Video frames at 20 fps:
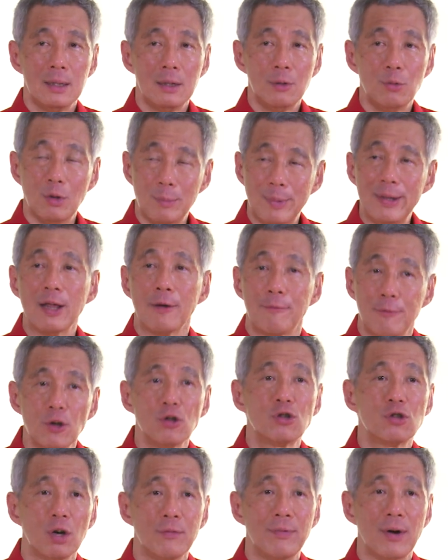will be the
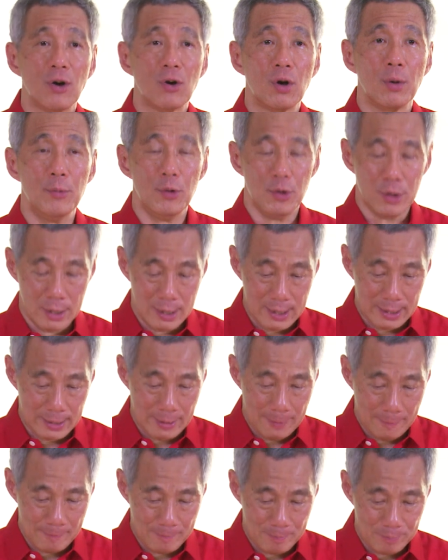future of our community.
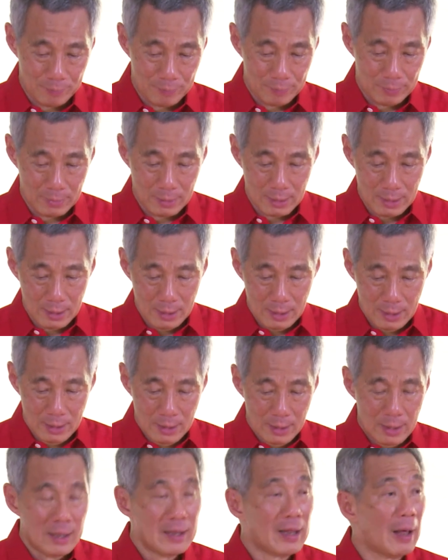
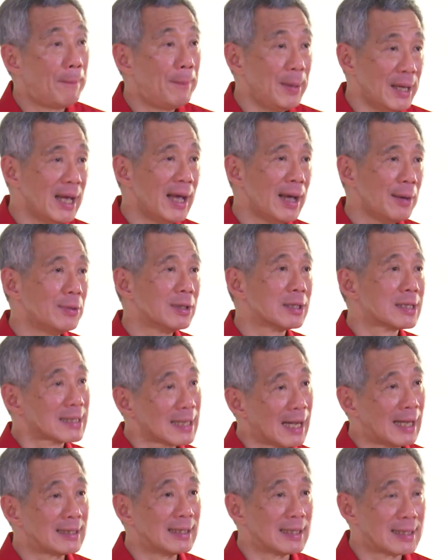The PA will
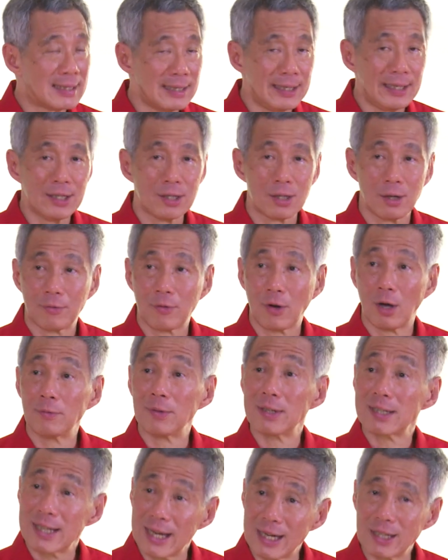start a series of
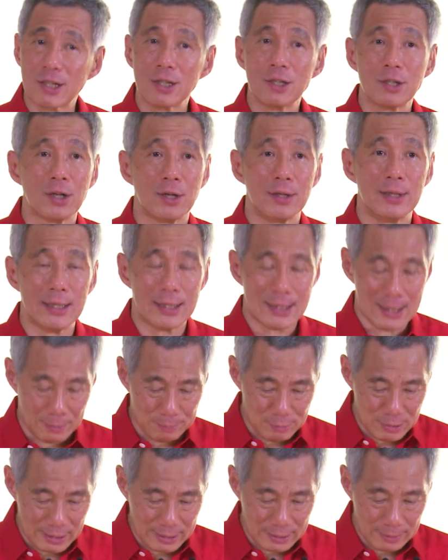conversations on this
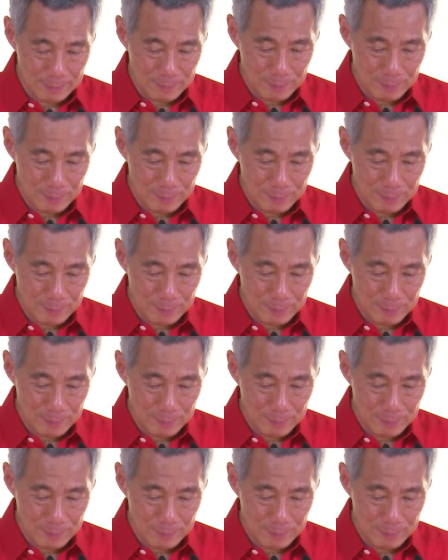subject.